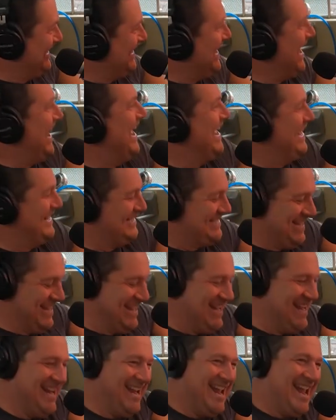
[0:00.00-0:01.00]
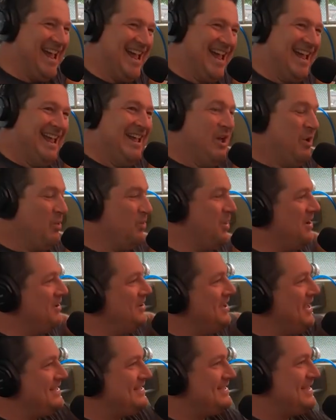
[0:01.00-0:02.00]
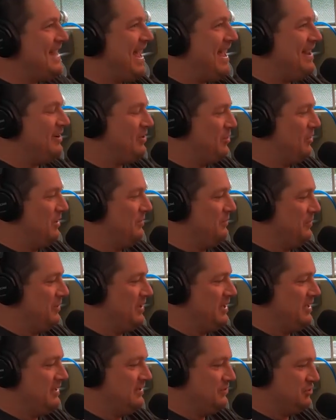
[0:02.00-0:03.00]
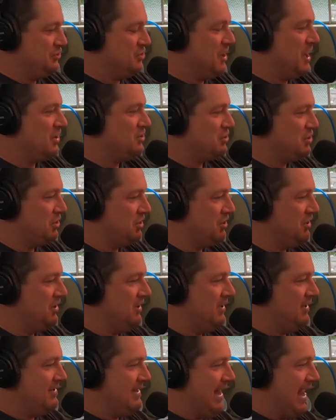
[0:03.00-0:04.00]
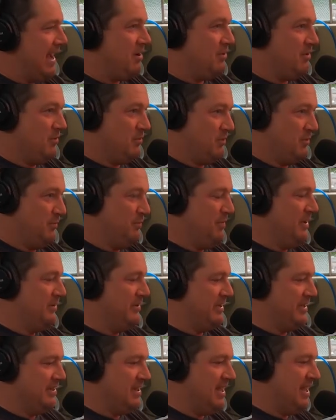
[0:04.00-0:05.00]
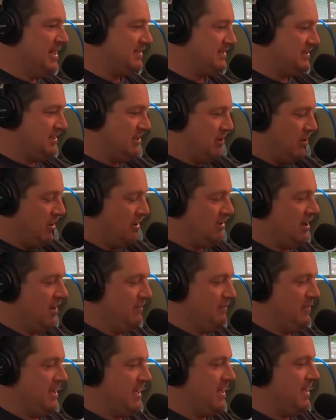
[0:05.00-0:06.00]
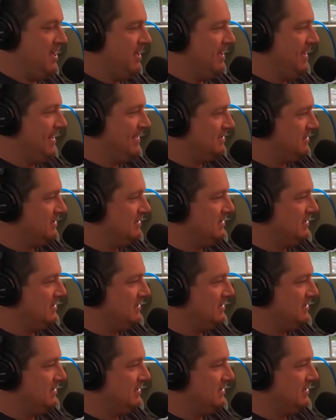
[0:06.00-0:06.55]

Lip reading: Yeah, yeah. Well, it's that corporate structure now that we're building this. Our company. It's